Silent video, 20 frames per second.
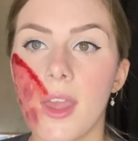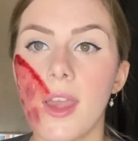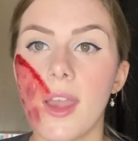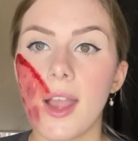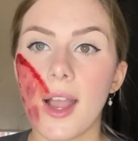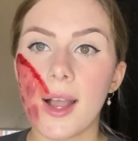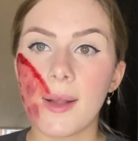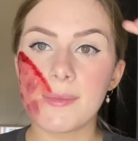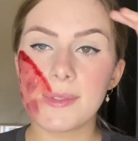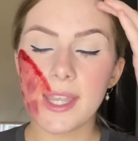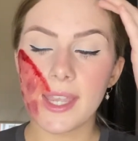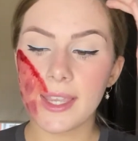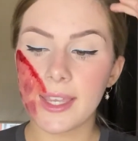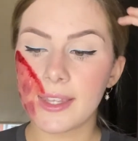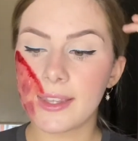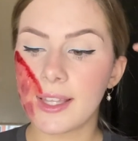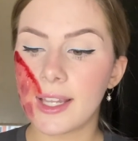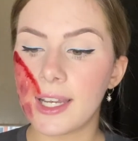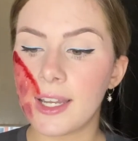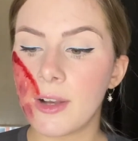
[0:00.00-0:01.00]
I'm
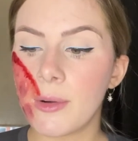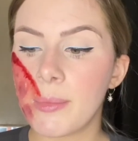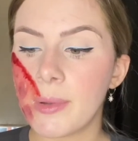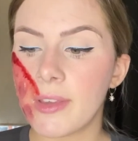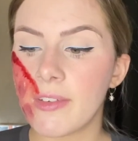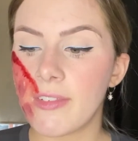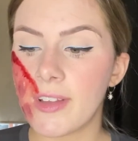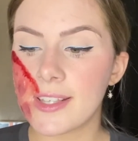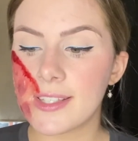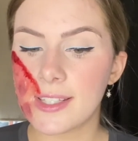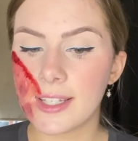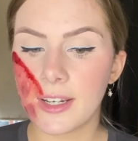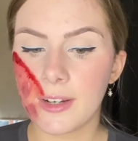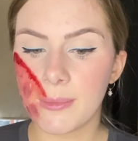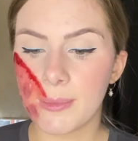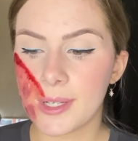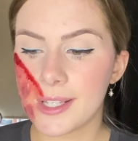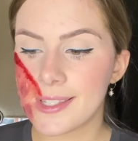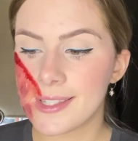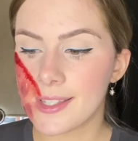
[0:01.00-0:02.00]
taking that little bit of Vaseline on
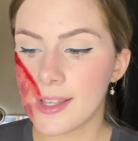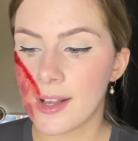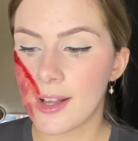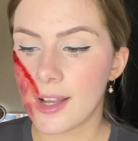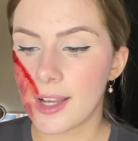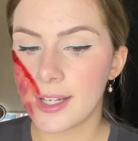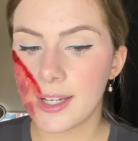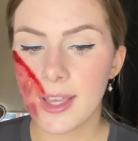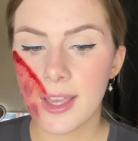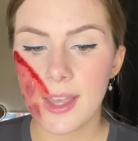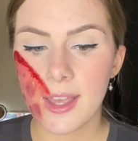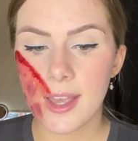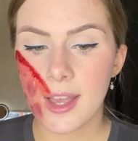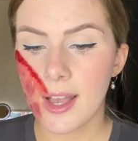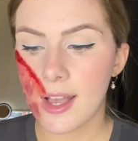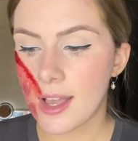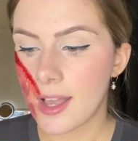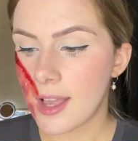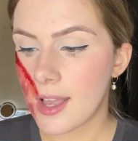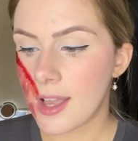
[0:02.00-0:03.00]
my side,
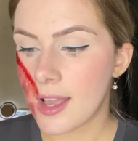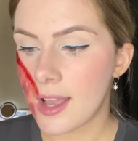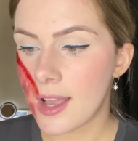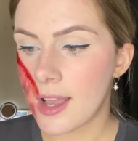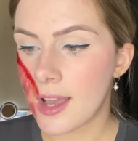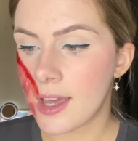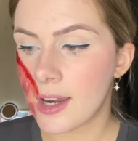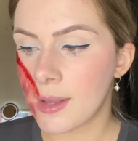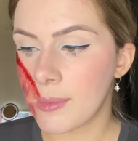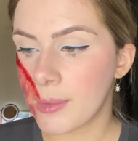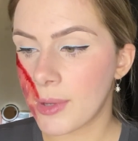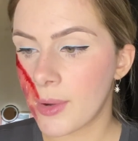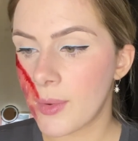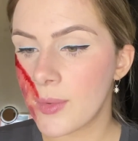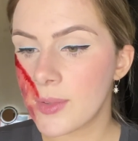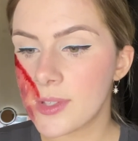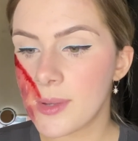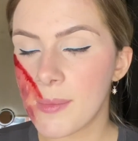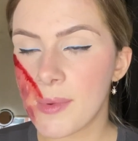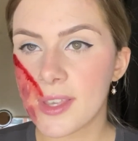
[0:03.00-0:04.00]
and I'm
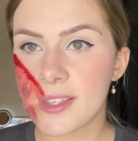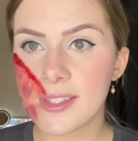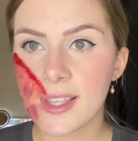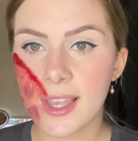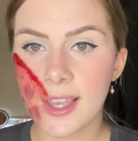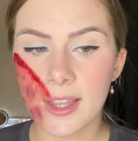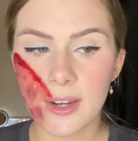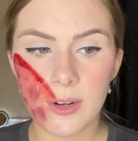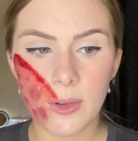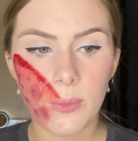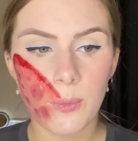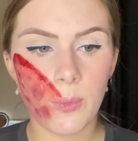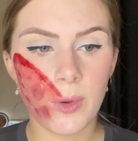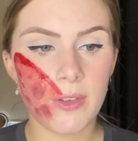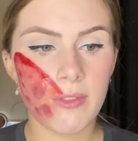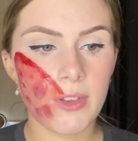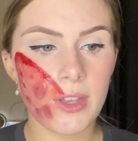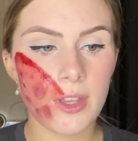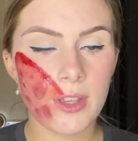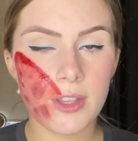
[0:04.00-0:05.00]
going to mix it in
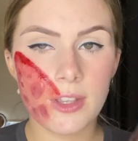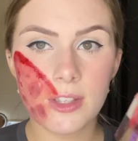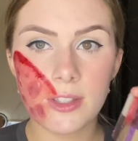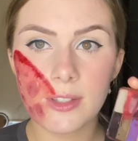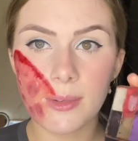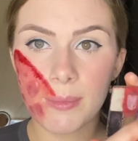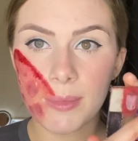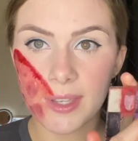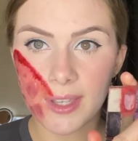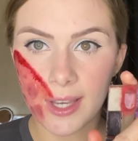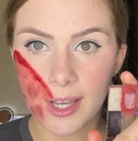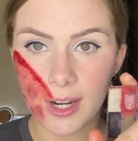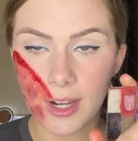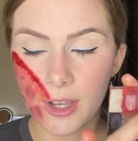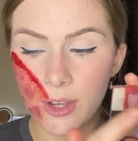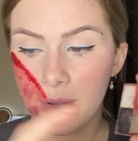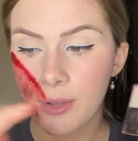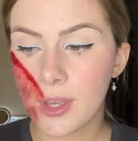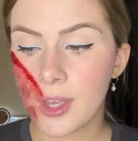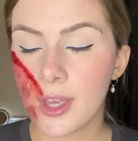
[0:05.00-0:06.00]
with some
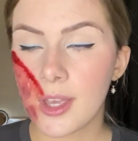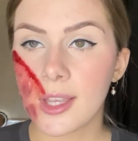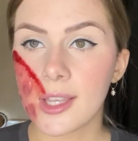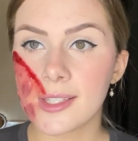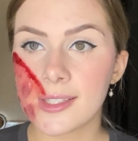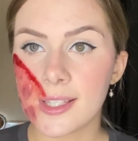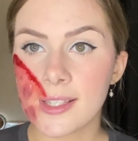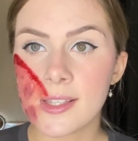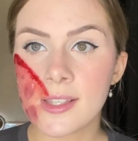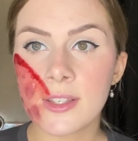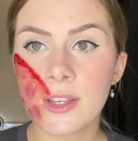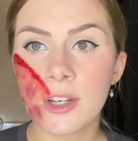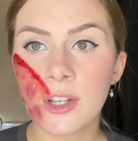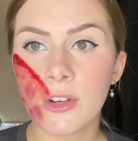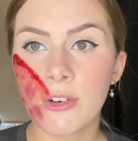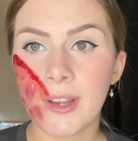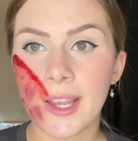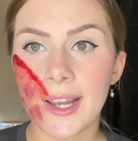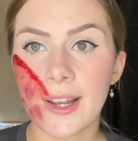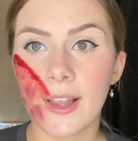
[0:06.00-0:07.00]
yellow, because this is going to
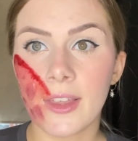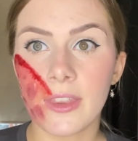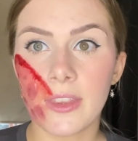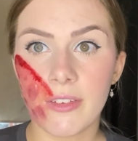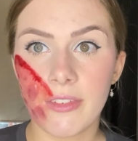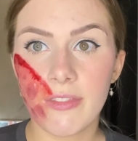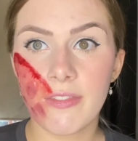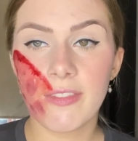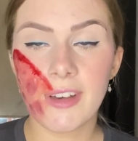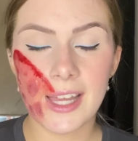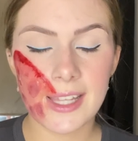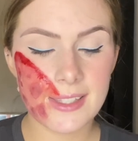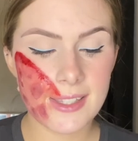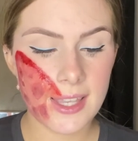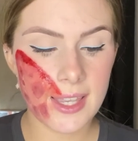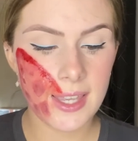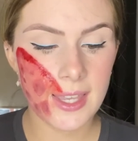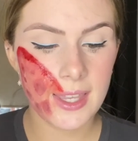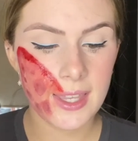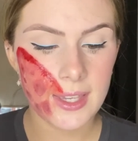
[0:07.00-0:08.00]
create like the
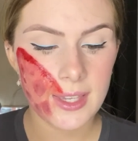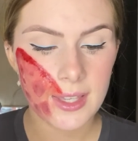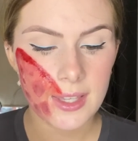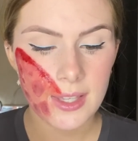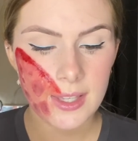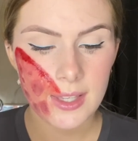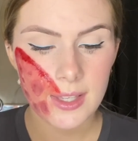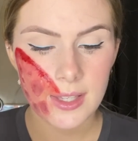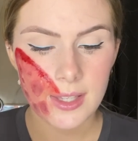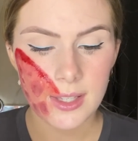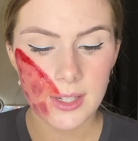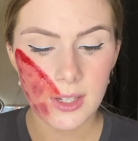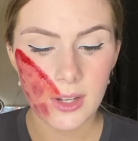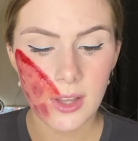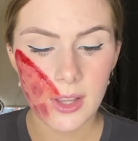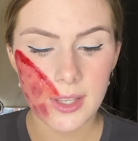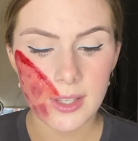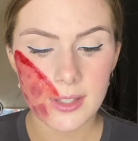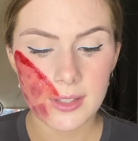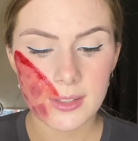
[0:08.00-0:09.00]
fatty,
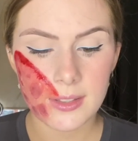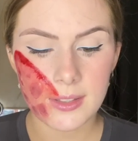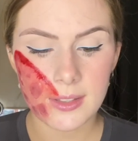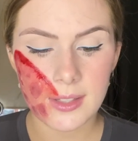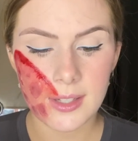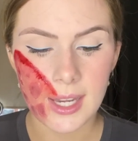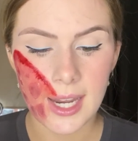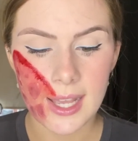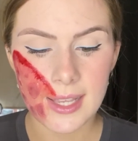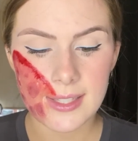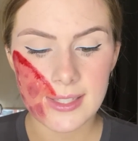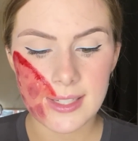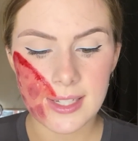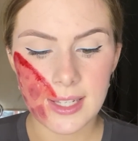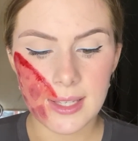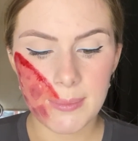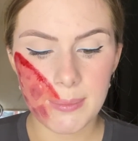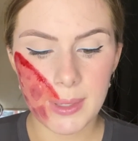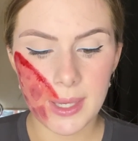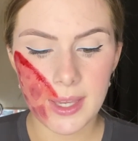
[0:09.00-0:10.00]
like
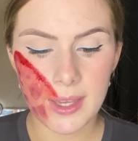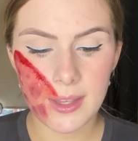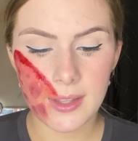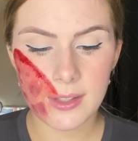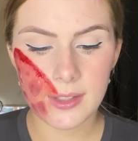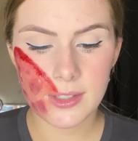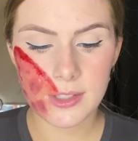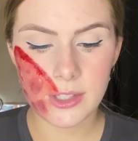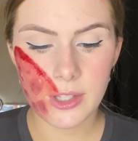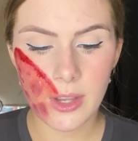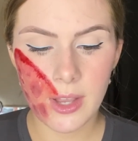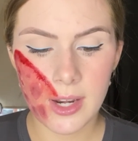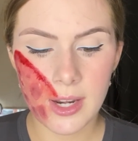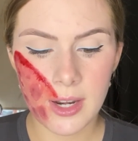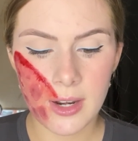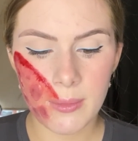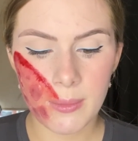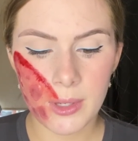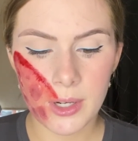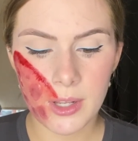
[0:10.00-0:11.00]
nasty bit. So, and
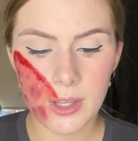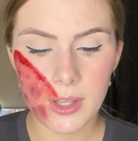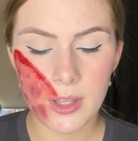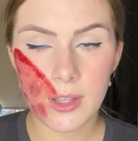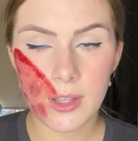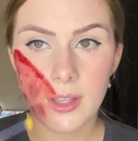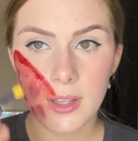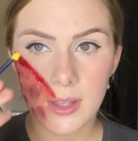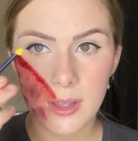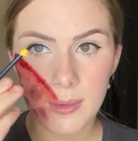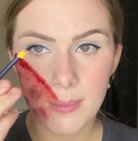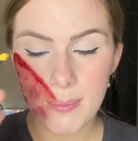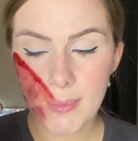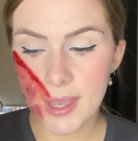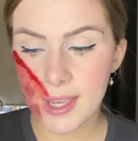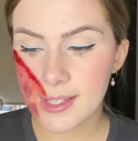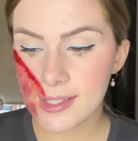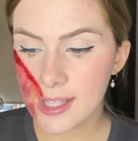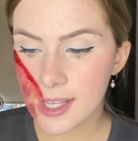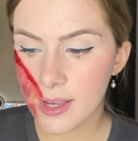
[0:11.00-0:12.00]
then I'm going to
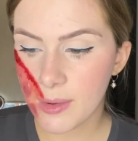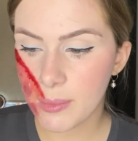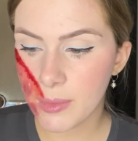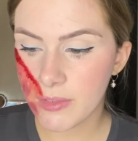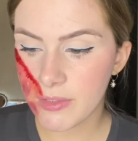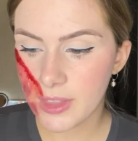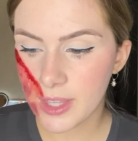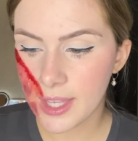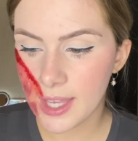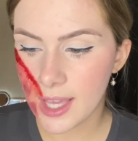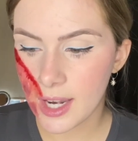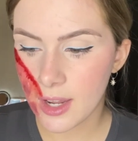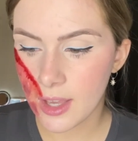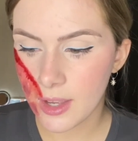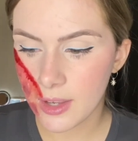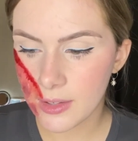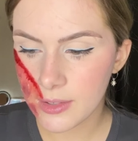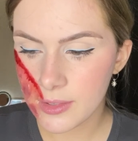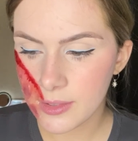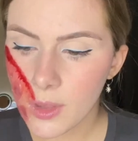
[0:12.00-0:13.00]
mix it in with the
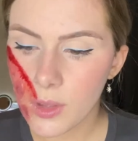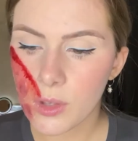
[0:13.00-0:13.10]
yellow.